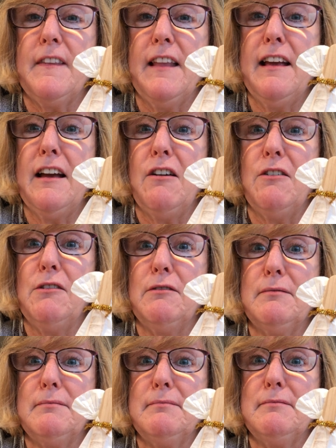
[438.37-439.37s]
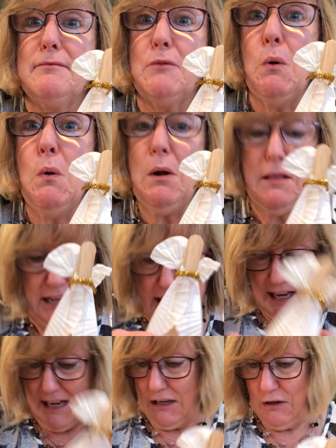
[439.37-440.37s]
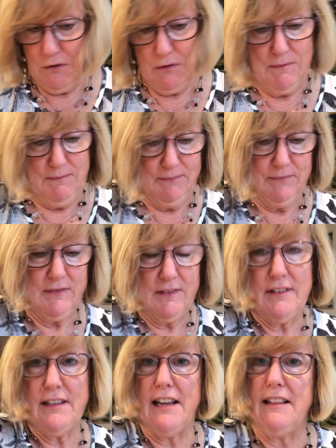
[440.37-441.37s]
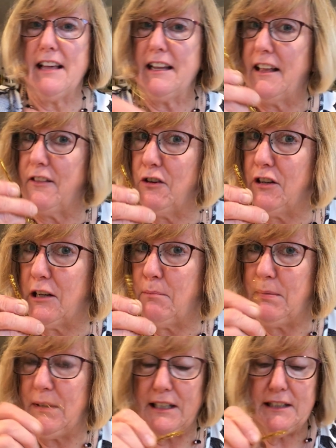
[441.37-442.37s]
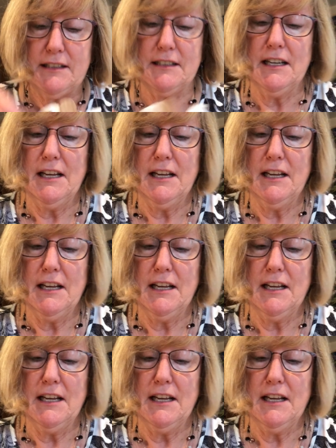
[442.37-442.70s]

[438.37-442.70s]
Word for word: Now, for the halo, take that other little piece,